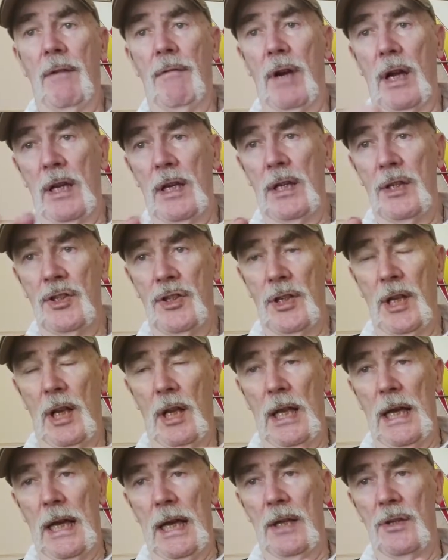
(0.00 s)
recce still
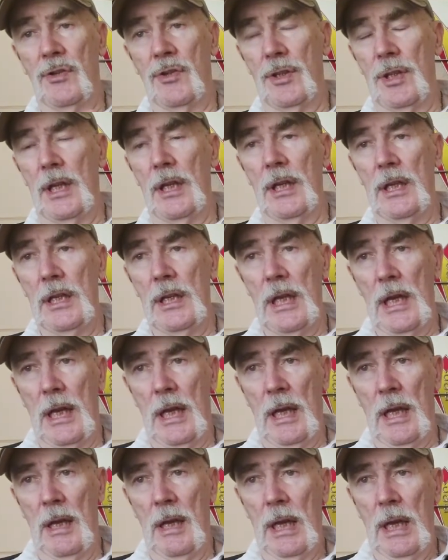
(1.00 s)
has
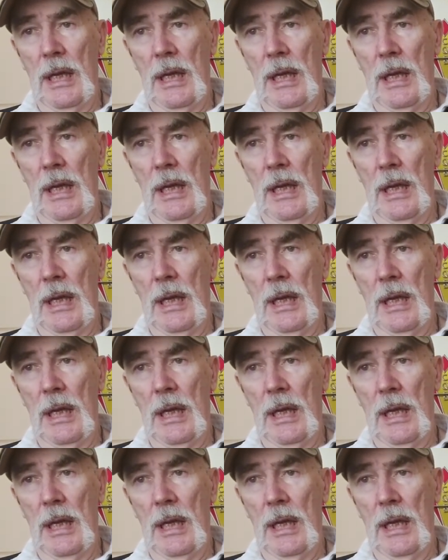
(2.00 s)
the